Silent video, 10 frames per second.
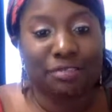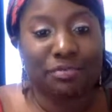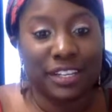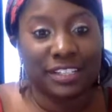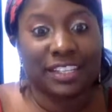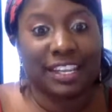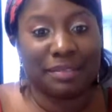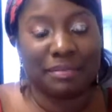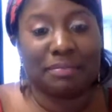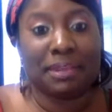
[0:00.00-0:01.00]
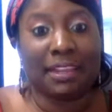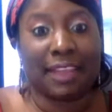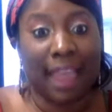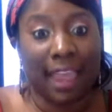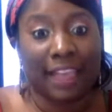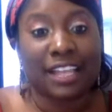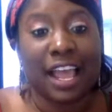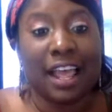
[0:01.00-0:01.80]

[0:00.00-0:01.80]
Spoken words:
You need to keep them engaged.